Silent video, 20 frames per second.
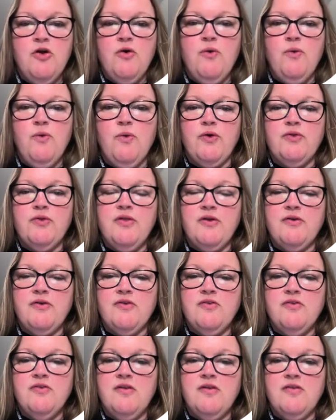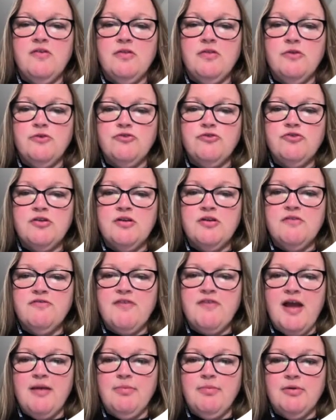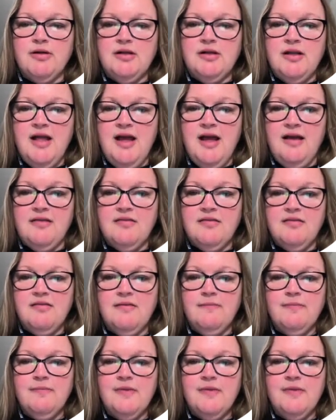or there is dissolution of fibrin clots.